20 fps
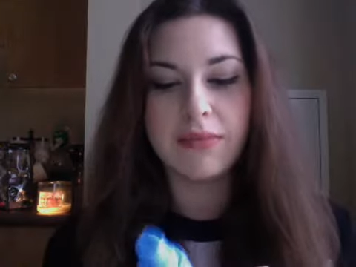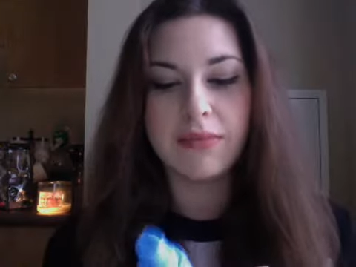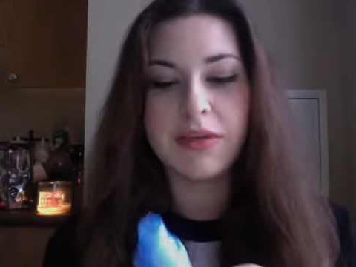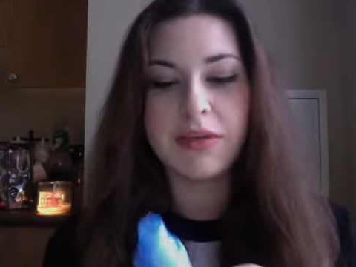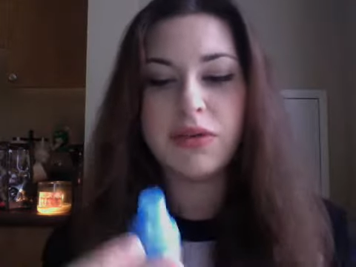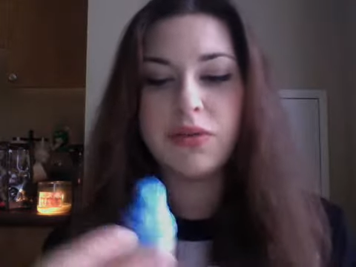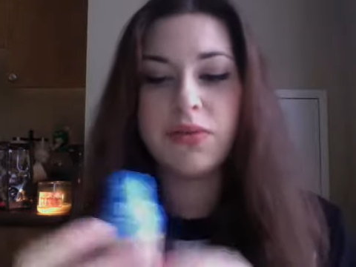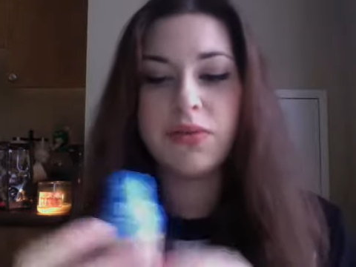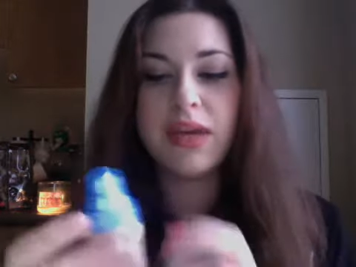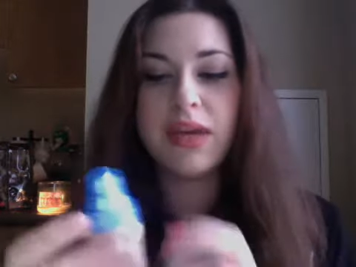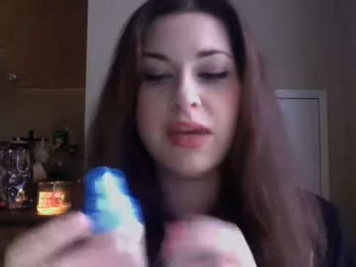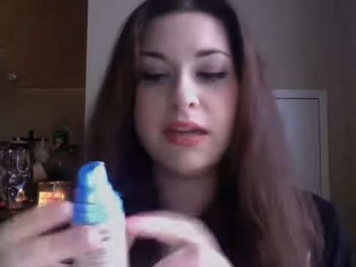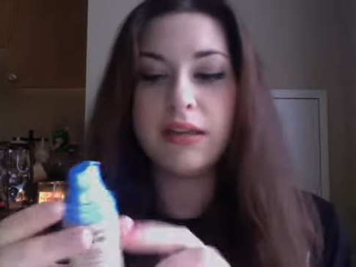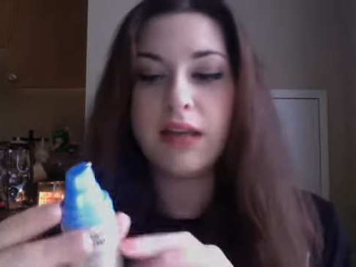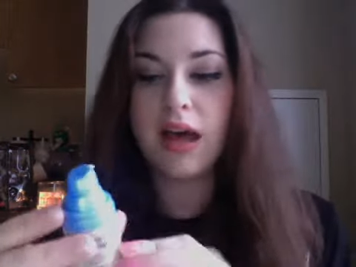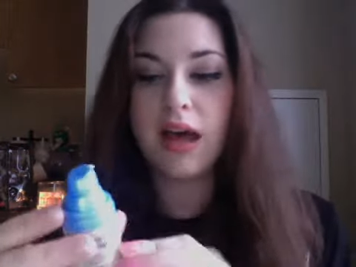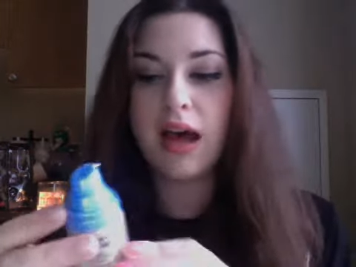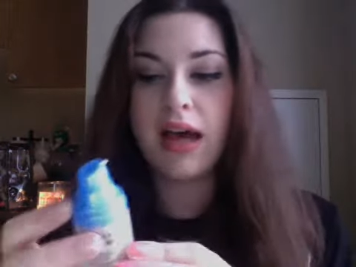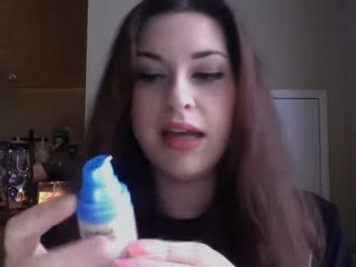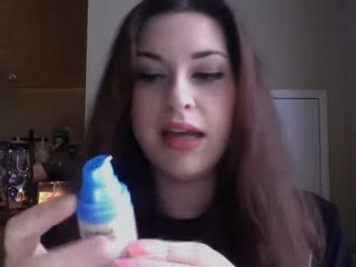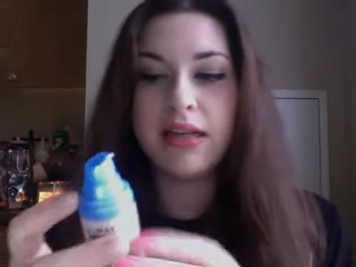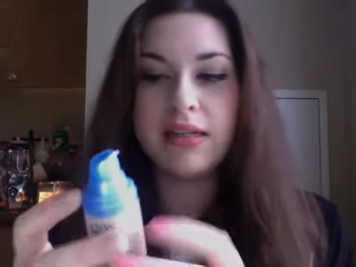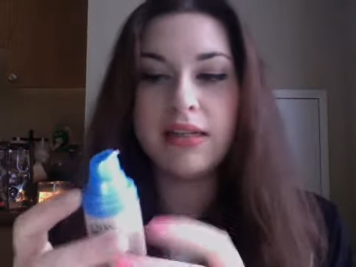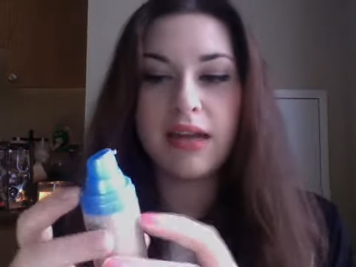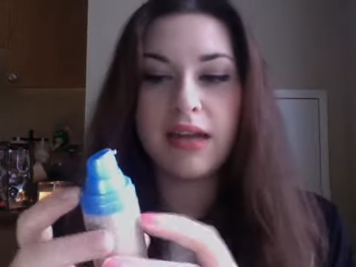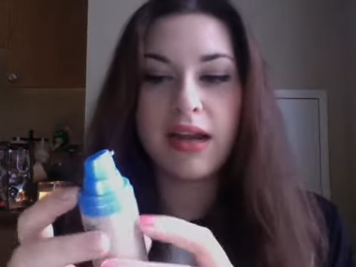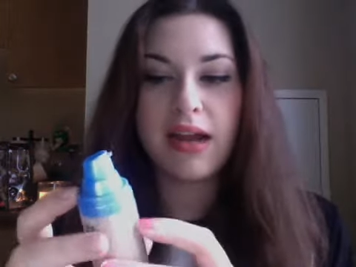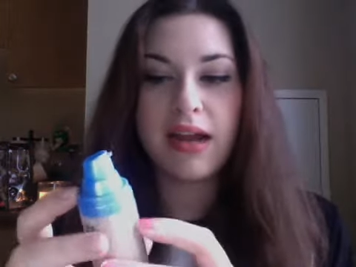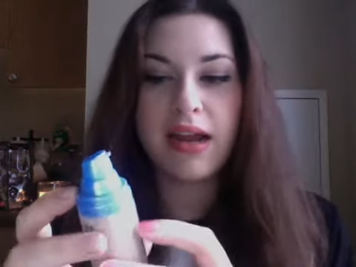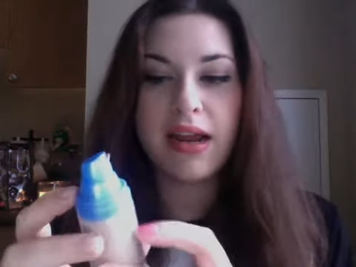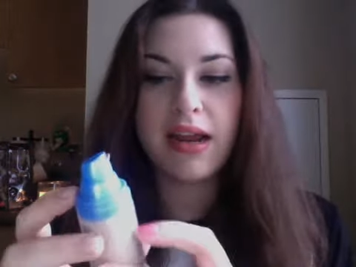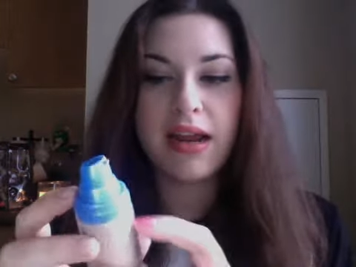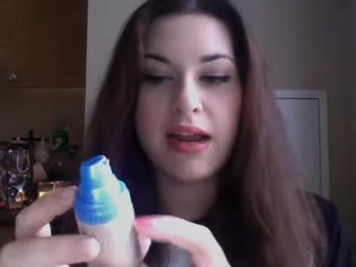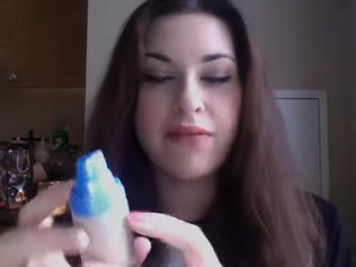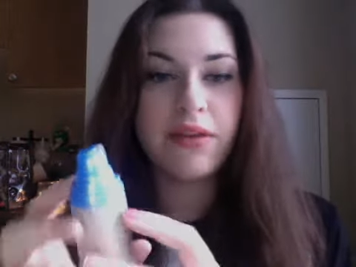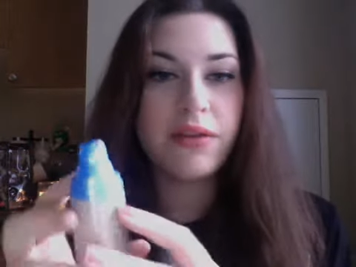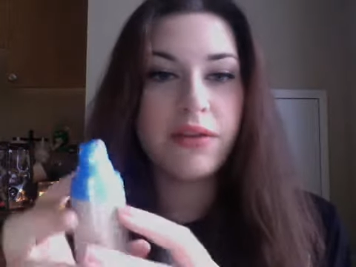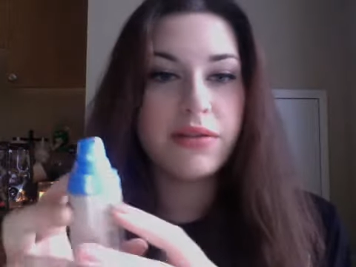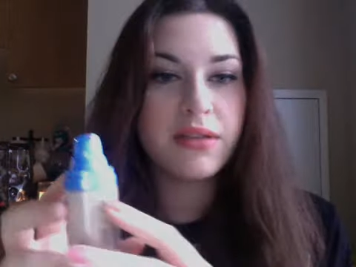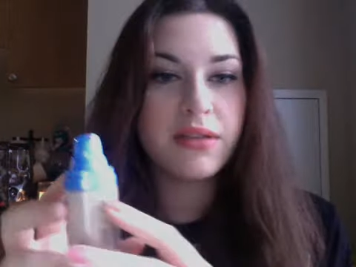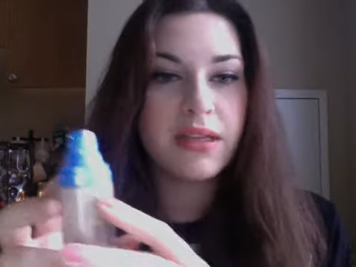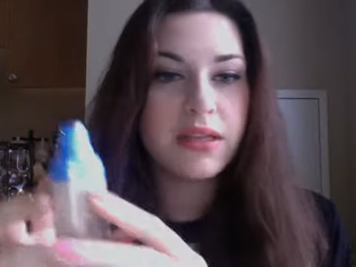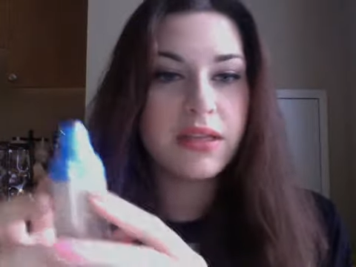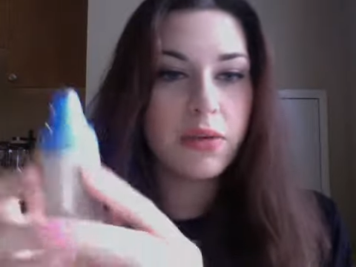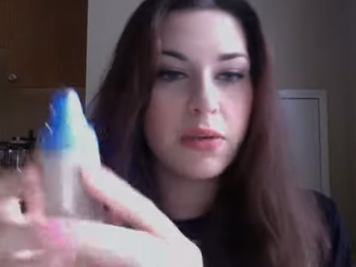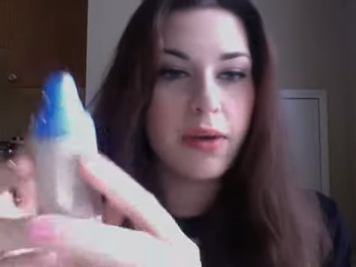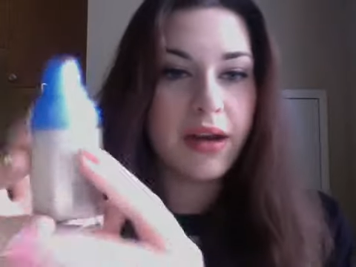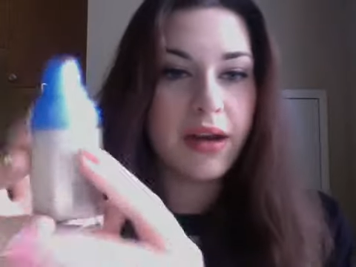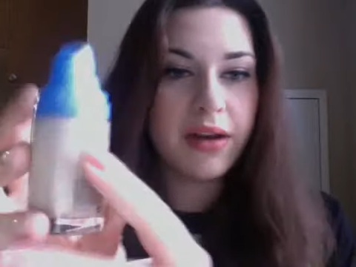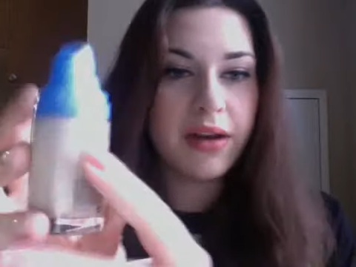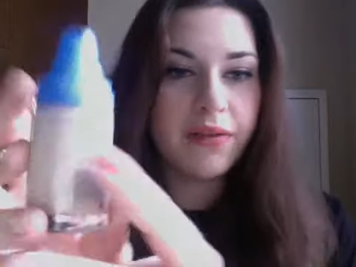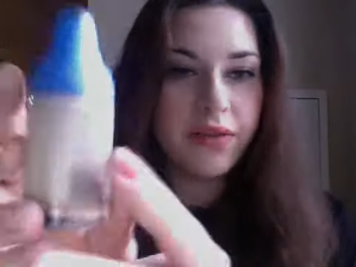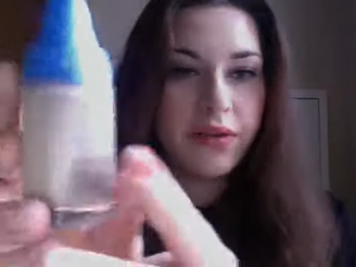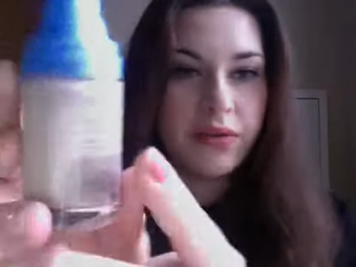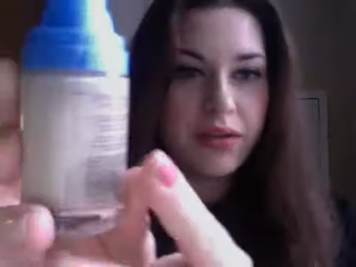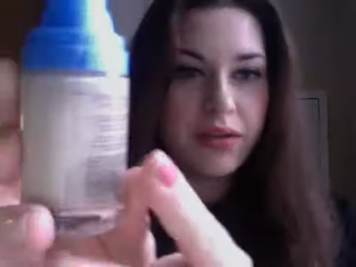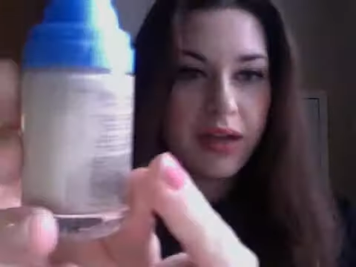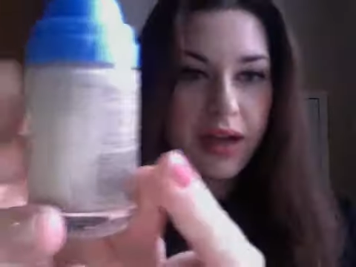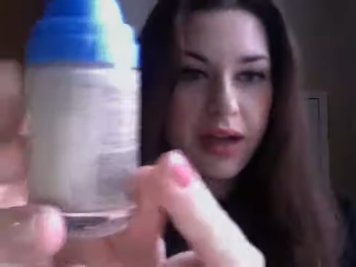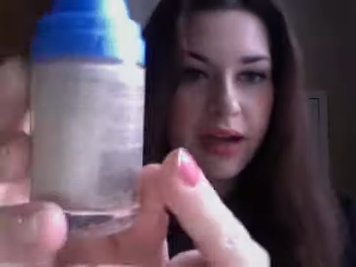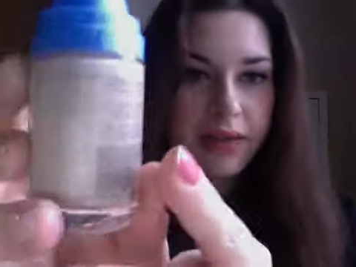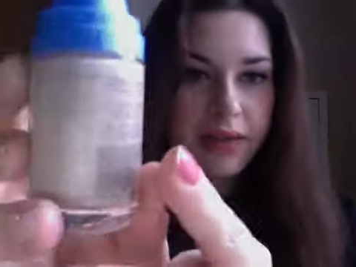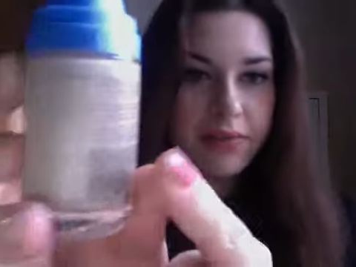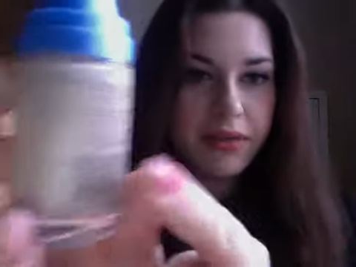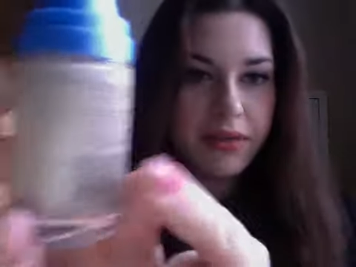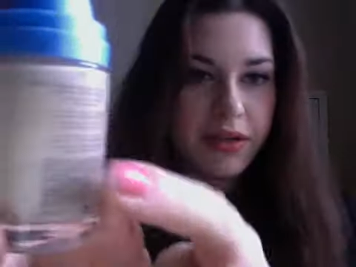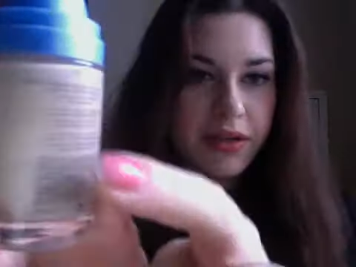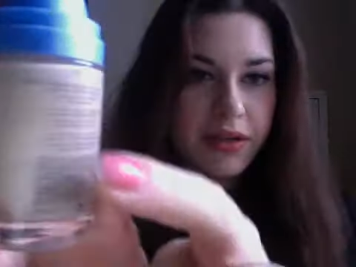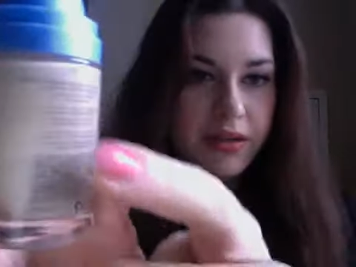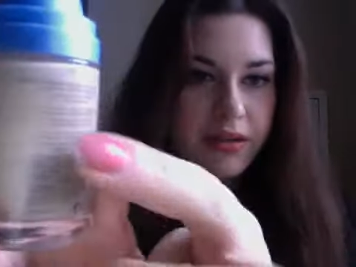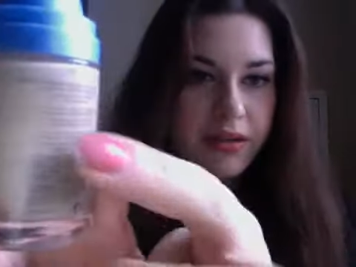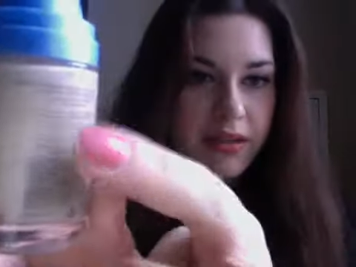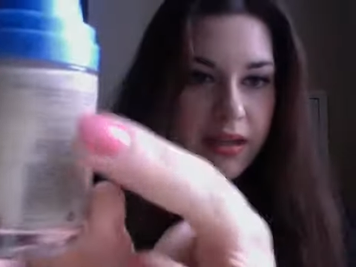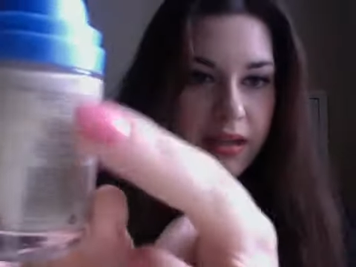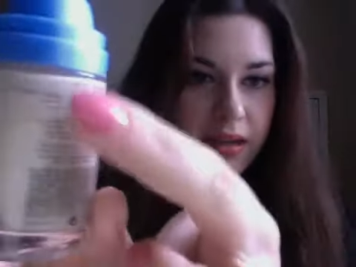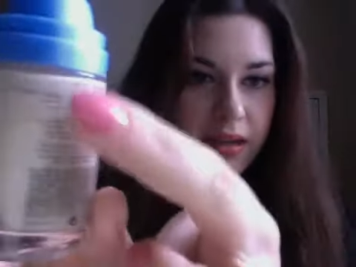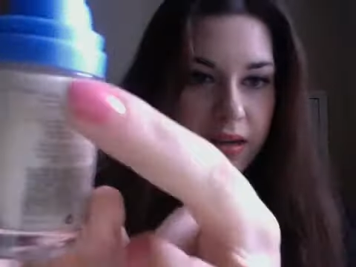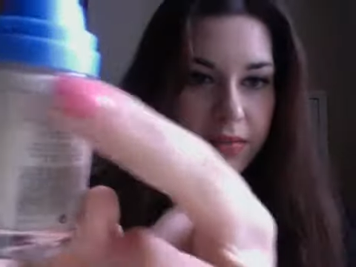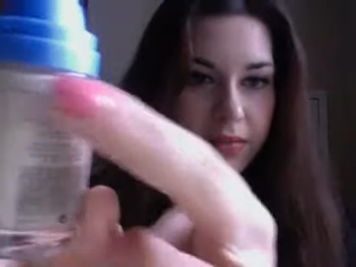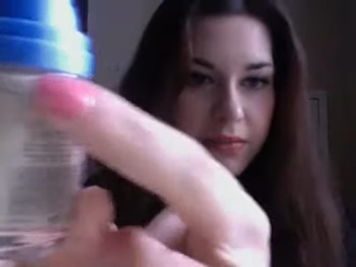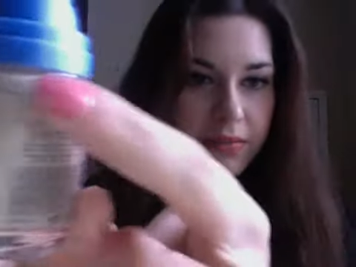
You do get a lot. I have used this quite a few times, and you can see that I'm